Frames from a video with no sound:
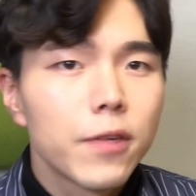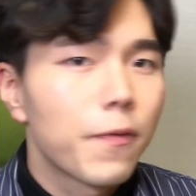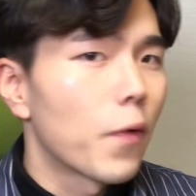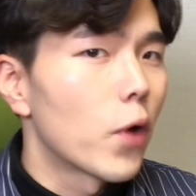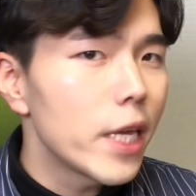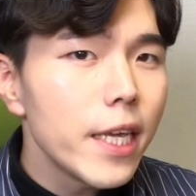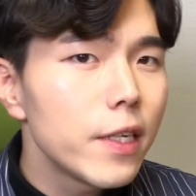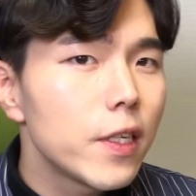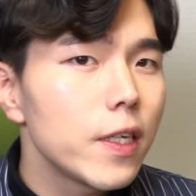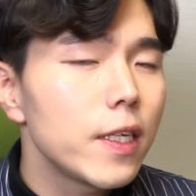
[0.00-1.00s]
for
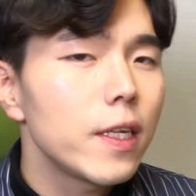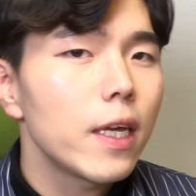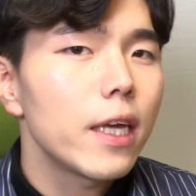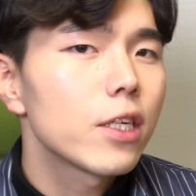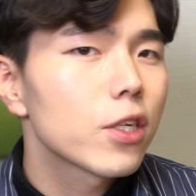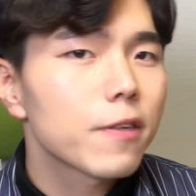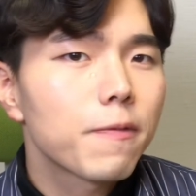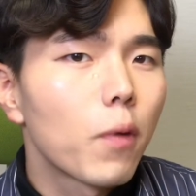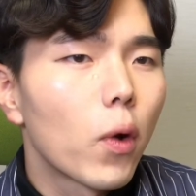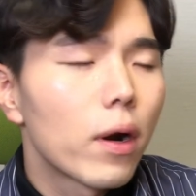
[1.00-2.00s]
easy, and just
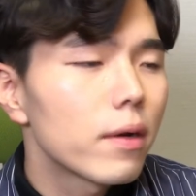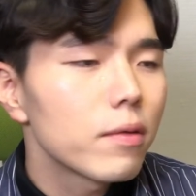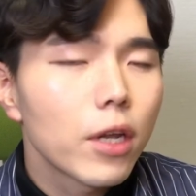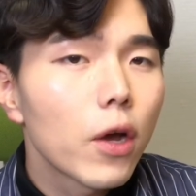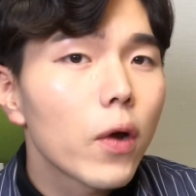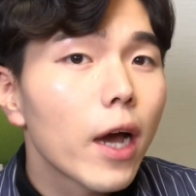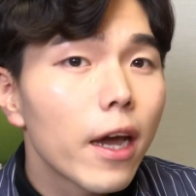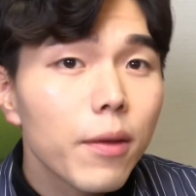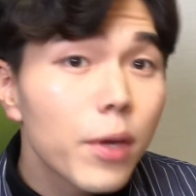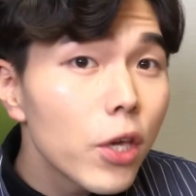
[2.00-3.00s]
for, kind
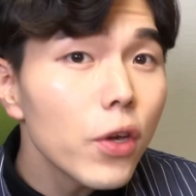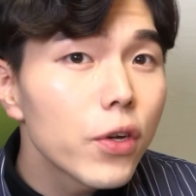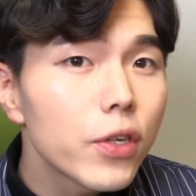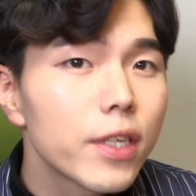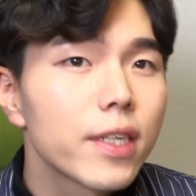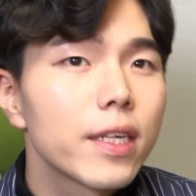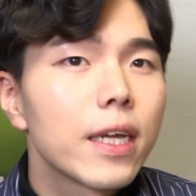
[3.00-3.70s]
of cute.